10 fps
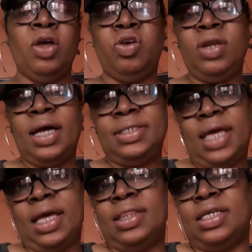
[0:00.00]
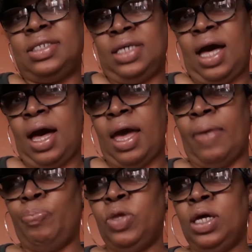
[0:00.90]
You're not taking the
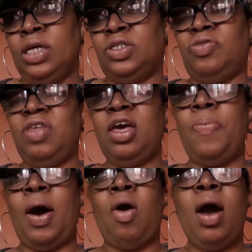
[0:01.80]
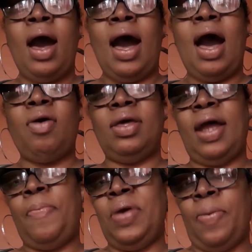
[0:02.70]
time to think about how can
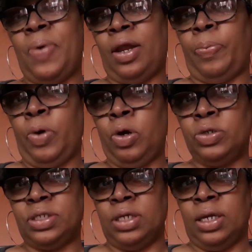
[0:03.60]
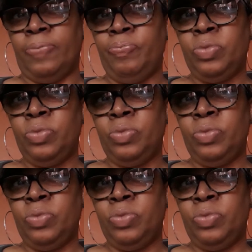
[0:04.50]
I be a better person.